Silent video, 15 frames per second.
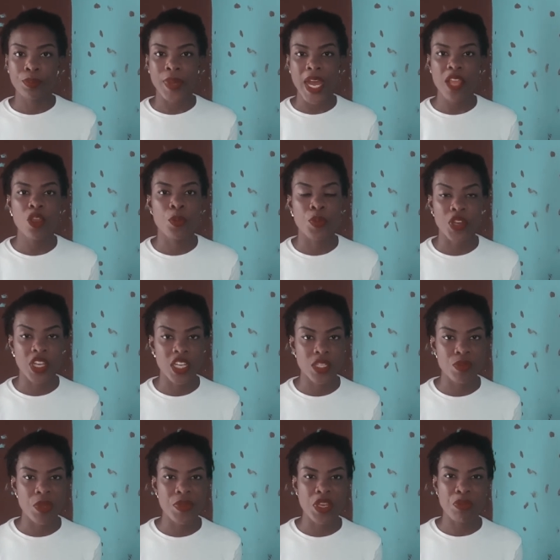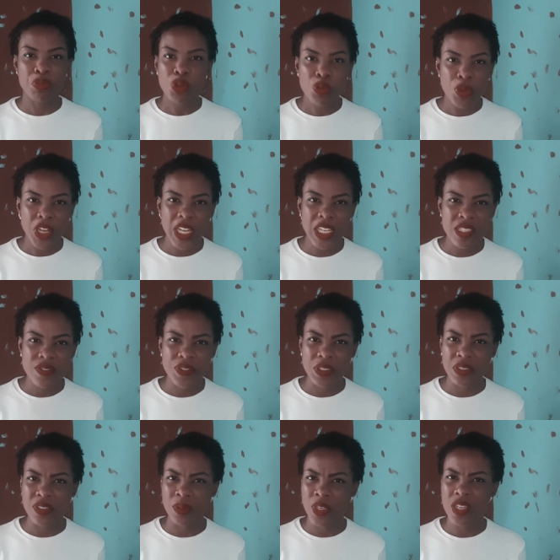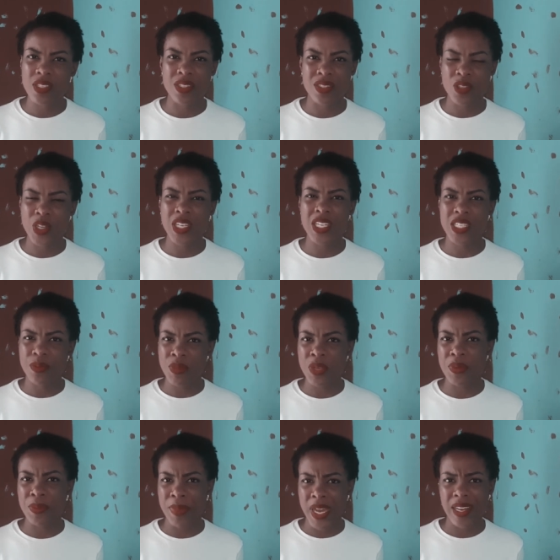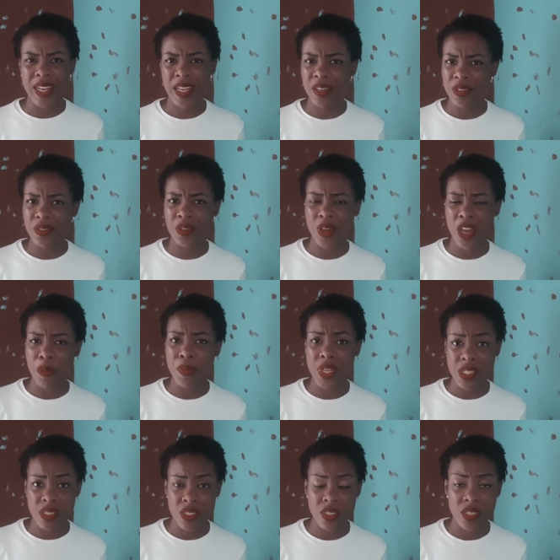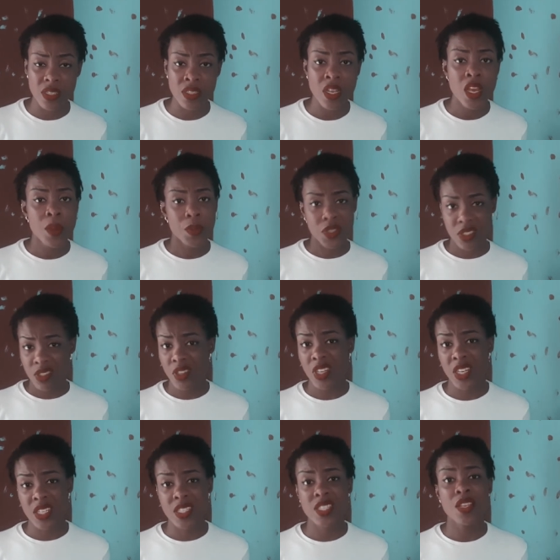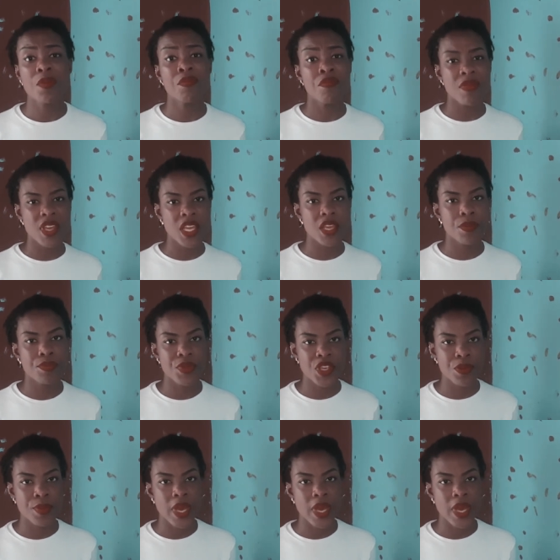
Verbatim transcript: buy your bucket, maybe a pool bucket, for the, because the toilets may be bad. I don't know how messy it is, but the toilets may be